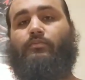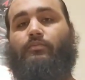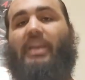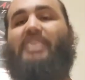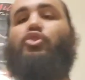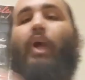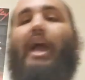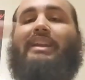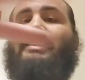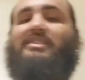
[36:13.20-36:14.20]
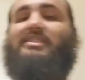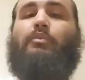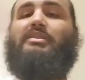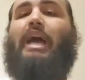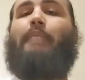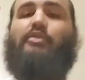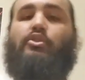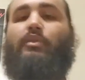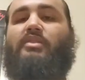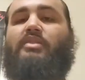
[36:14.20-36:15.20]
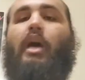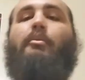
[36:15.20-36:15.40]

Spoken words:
He's crying to see what's happened to us,